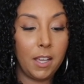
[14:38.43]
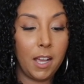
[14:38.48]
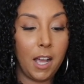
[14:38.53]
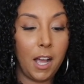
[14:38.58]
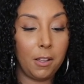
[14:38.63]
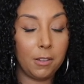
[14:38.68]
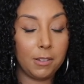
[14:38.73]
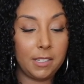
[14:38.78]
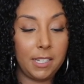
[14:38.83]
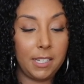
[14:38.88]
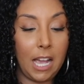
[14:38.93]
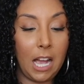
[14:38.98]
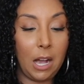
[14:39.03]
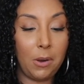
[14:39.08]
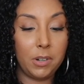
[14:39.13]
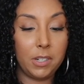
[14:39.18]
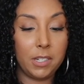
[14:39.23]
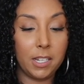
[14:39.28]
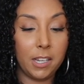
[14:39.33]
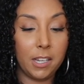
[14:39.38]
I'll see how
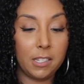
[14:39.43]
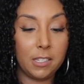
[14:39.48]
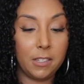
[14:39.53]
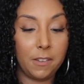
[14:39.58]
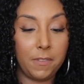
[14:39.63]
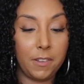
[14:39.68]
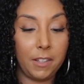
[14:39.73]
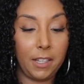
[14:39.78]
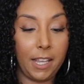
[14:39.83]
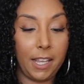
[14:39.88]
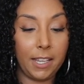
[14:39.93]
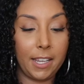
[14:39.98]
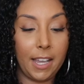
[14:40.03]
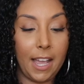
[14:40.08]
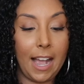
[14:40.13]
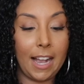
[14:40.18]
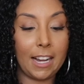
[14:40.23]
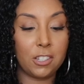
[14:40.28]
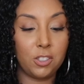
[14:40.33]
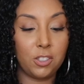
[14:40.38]
it does if it like
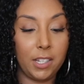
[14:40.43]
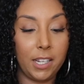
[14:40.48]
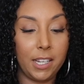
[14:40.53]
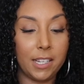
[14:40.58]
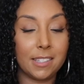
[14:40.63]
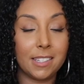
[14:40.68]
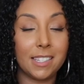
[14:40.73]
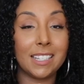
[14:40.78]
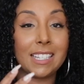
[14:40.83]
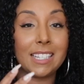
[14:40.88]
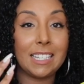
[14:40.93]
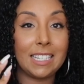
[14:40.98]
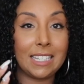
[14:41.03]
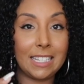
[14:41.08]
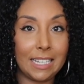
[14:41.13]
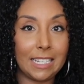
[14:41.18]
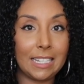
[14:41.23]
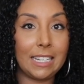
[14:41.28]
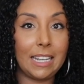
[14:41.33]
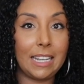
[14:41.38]
actually gets to
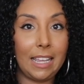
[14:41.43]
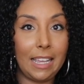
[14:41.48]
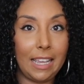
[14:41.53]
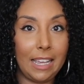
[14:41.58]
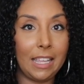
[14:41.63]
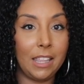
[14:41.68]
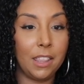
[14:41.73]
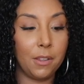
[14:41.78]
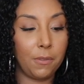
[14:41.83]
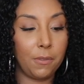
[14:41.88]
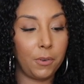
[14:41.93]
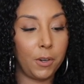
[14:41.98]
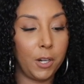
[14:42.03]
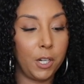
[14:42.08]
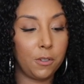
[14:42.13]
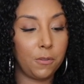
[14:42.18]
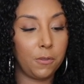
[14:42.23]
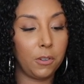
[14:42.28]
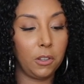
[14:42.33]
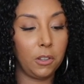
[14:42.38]
sit in the
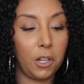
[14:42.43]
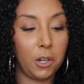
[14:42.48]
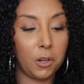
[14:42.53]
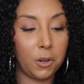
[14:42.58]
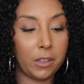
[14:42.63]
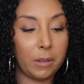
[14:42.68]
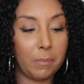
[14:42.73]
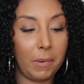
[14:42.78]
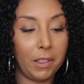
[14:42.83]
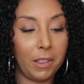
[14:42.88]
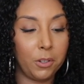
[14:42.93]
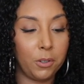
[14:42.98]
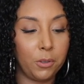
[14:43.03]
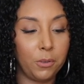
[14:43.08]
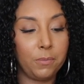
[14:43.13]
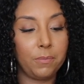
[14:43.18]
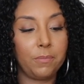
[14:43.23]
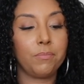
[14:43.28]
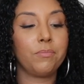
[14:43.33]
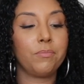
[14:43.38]
fridge for longer than my
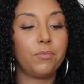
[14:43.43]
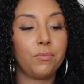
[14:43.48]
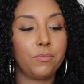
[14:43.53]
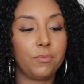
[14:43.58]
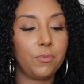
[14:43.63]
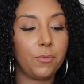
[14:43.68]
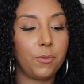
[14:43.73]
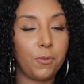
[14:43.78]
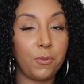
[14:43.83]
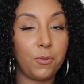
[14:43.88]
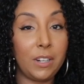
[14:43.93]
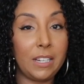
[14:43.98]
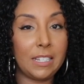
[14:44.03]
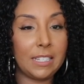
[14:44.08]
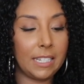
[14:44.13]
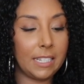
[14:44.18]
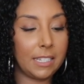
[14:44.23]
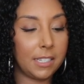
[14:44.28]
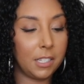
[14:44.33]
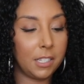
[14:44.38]
little
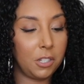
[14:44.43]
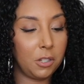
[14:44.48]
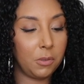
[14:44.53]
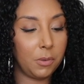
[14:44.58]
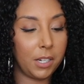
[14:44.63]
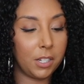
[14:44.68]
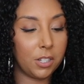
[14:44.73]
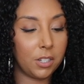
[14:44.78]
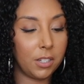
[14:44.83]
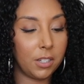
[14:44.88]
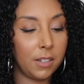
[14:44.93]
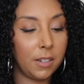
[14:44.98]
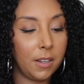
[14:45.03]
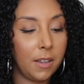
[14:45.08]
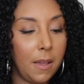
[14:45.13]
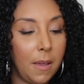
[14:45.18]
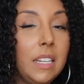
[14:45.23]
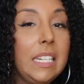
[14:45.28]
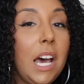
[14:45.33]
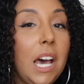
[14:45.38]
freezing situation.
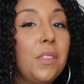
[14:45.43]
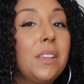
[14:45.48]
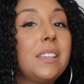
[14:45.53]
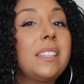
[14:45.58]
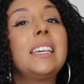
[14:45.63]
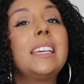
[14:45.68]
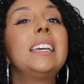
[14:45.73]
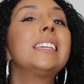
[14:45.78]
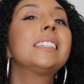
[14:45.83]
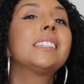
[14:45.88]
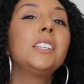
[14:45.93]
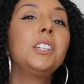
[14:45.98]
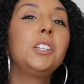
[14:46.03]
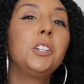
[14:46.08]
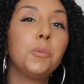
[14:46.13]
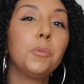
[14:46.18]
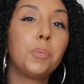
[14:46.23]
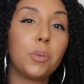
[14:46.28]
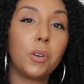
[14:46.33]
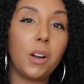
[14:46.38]
Now this is a
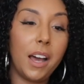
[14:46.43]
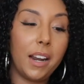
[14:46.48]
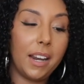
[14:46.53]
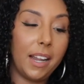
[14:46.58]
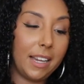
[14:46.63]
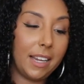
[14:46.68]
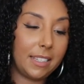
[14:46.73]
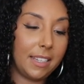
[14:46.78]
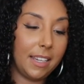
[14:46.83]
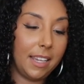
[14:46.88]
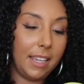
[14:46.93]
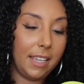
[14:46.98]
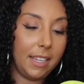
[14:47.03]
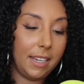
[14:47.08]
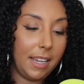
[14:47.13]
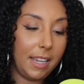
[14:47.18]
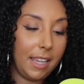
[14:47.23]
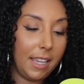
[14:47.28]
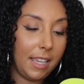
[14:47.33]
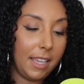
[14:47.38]
new product.
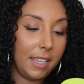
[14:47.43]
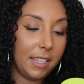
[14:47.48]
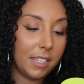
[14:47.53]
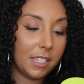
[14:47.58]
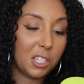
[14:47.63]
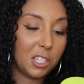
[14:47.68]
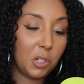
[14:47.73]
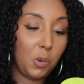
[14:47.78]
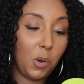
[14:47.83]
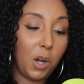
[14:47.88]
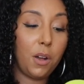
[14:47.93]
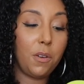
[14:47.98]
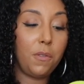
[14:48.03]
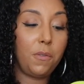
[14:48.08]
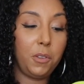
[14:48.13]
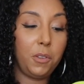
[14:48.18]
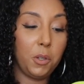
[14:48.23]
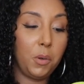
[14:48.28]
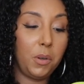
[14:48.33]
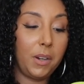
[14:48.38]
It is 12
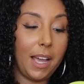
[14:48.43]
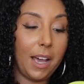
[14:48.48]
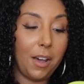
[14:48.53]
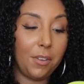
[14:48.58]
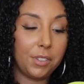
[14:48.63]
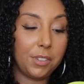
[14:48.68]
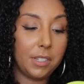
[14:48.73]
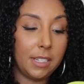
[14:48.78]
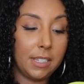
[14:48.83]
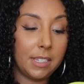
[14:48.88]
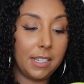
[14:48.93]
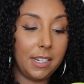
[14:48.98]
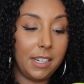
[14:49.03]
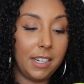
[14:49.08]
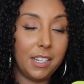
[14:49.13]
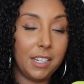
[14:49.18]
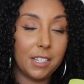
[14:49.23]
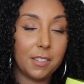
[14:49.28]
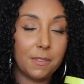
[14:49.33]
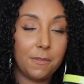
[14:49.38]
fluid ounces and
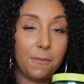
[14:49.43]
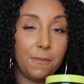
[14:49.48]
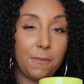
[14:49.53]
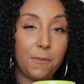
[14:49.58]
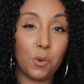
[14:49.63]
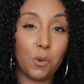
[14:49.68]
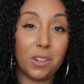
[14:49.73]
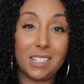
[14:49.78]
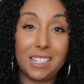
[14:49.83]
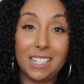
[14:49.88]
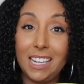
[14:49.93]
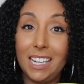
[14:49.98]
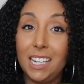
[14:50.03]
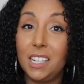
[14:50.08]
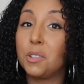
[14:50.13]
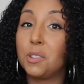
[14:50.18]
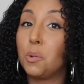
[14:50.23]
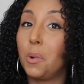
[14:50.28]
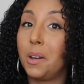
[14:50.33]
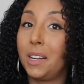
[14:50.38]
it is
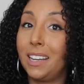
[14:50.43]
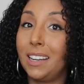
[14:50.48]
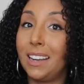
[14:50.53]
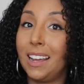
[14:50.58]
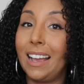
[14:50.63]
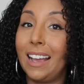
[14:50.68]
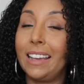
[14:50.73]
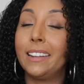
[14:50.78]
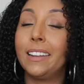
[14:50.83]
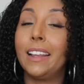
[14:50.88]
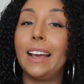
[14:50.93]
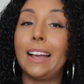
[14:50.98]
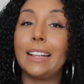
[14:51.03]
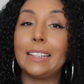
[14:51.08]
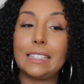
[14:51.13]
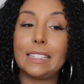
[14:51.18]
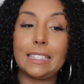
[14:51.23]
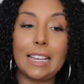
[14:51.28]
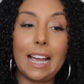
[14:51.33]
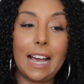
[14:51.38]
$14.29
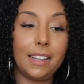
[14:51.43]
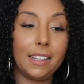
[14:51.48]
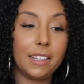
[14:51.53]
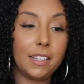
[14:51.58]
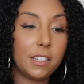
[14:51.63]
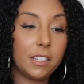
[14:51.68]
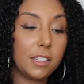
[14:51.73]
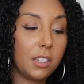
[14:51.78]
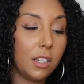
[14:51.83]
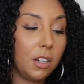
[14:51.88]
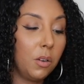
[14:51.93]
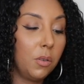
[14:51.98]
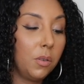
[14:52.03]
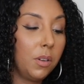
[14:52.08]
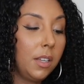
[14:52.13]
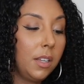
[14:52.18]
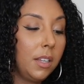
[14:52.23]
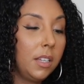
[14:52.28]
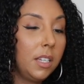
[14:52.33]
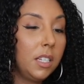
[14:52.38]
at Sally. So
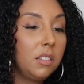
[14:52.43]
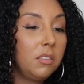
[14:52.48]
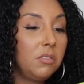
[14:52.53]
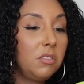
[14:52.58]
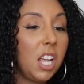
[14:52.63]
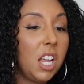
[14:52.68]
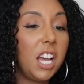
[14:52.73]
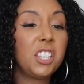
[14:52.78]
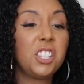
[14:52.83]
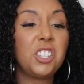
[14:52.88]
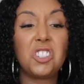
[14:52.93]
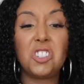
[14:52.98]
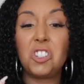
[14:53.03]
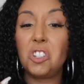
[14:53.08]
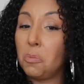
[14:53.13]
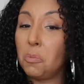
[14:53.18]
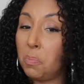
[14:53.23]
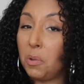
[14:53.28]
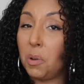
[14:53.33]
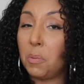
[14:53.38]
not
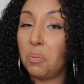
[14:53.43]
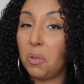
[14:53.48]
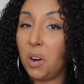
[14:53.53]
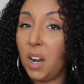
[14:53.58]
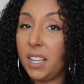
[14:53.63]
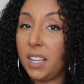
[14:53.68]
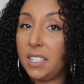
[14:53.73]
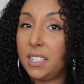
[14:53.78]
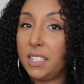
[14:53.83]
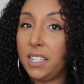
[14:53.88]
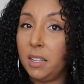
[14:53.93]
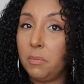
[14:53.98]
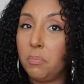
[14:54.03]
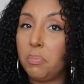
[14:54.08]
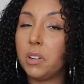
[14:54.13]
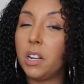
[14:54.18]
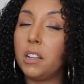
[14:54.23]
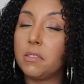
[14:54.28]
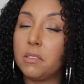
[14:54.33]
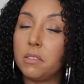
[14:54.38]
super pricey,
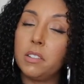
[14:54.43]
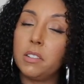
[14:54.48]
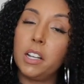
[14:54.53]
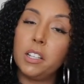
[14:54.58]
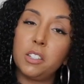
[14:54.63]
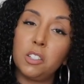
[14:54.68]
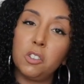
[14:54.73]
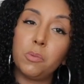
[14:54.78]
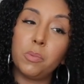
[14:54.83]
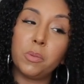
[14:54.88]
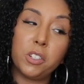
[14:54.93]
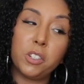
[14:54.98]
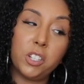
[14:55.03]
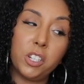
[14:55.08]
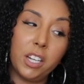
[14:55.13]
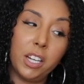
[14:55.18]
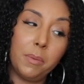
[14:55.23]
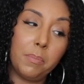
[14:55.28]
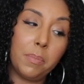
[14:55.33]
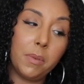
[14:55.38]
but also not super
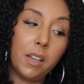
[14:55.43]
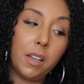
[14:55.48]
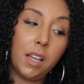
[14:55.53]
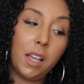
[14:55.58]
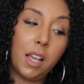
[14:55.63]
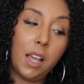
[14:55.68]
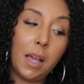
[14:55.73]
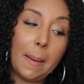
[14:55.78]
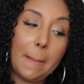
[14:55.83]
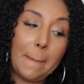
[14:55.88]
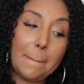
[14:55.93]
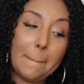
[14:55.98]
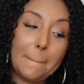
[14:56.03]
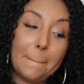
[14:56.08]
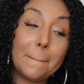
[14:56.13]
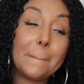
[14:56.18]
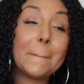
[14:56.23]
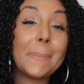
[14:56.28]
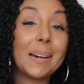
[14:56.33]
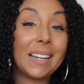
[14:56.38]
cheap.
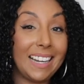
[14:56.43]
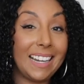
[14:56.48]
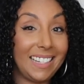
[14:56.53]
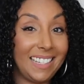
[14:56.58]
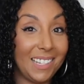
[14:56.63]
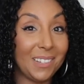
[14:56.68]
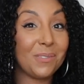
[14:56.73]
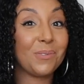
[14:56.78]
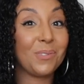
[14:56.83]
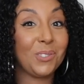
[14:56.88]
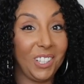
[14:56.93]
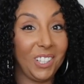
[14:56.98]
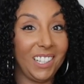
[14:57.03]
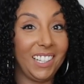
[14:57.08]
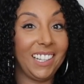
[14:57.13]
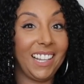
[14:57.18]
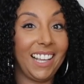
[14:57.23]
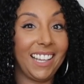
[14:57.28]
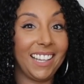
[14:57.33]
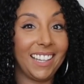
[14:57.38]
But I did really
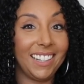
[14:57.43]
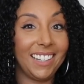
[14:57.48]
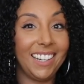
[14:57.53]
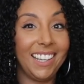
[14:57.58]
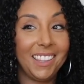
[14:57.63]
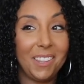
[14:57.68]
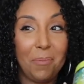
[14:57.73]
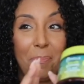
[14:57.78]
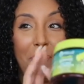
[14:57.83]
like it. And the